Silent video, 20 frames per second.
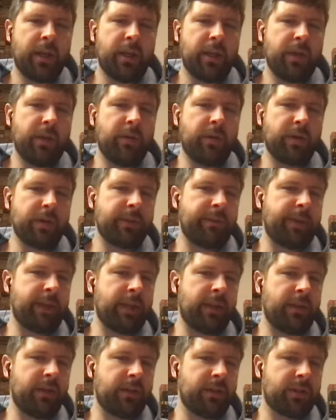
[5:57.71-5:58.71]
You are to
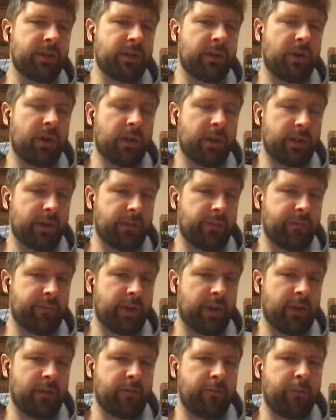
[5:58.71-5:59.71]
make the altar hollow,
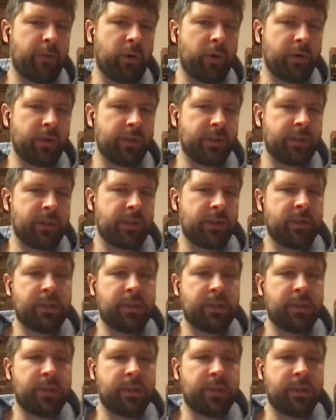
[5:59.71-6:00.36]
out of boards,